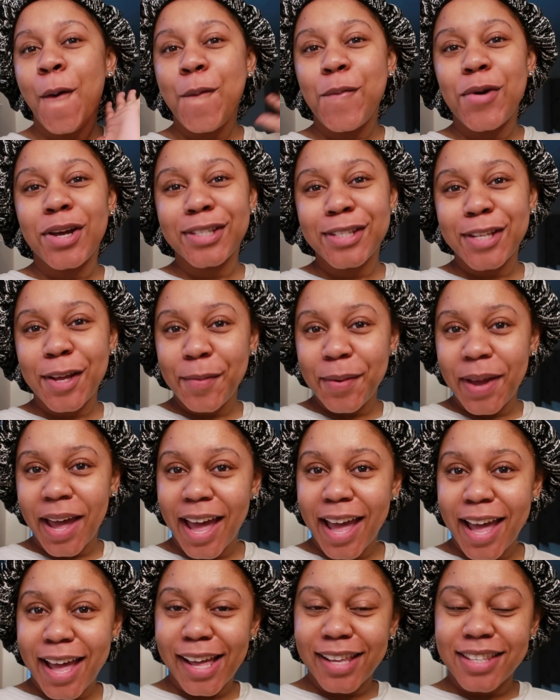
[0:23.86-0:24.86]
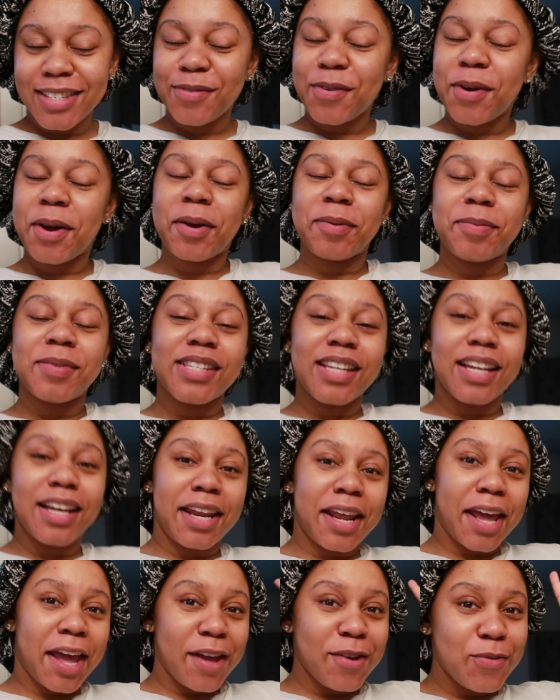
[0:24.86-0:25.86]
What's up guys? Welcome to
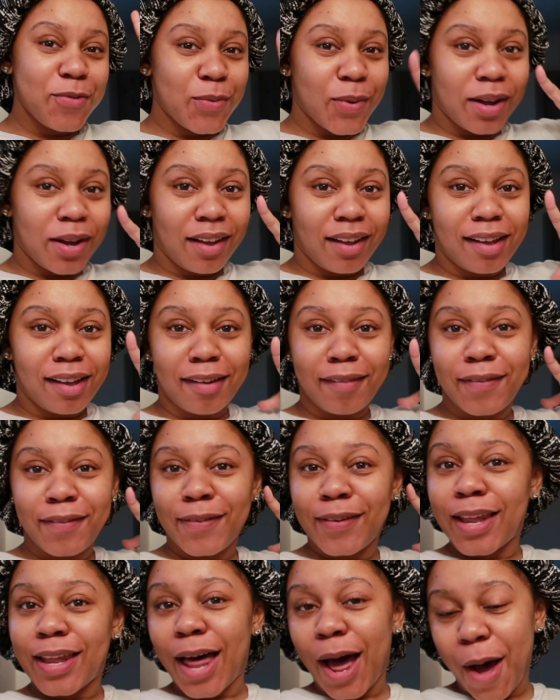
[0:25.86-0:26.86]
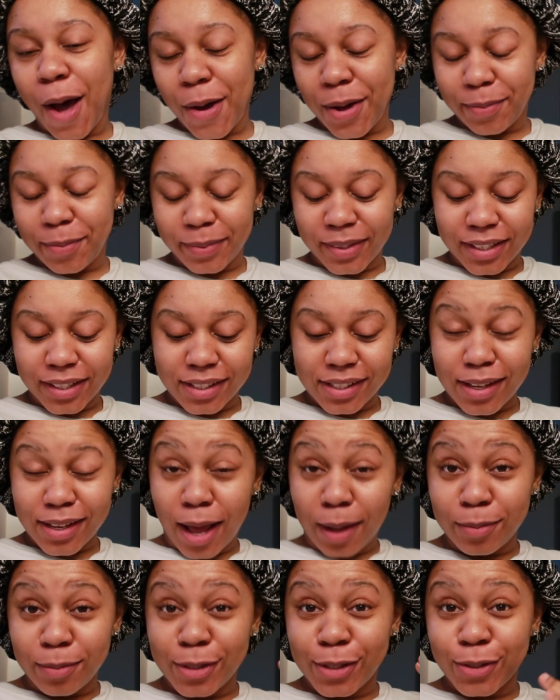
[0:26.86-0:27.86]
day one of Vlogmas.
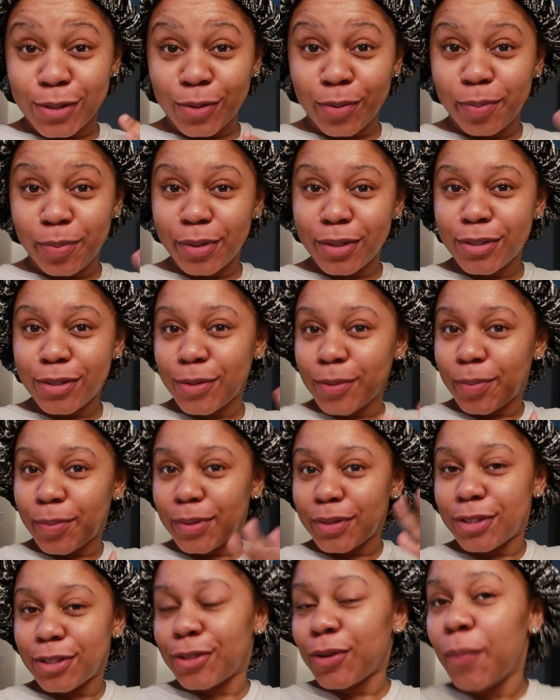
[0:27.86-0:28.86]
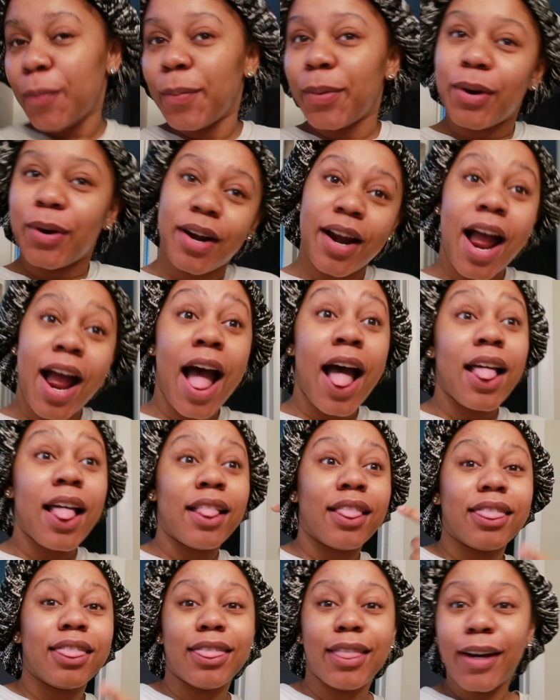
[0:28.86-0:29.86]
I'm super, super, super
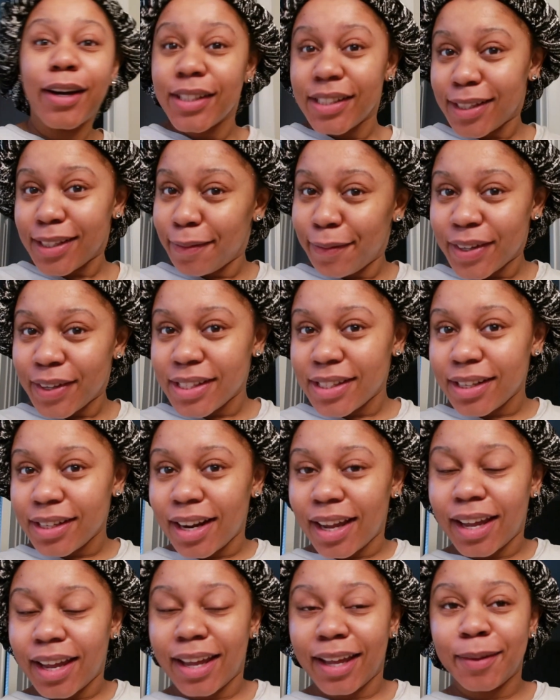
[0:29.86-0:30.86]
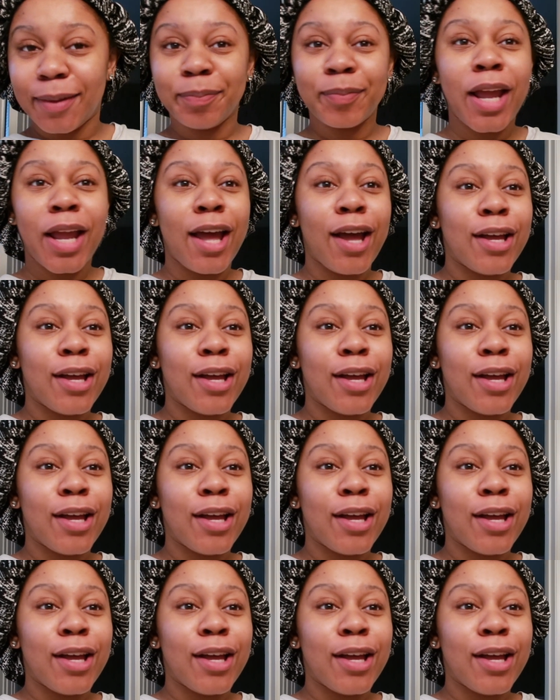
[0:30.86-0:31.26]
thirsty for today.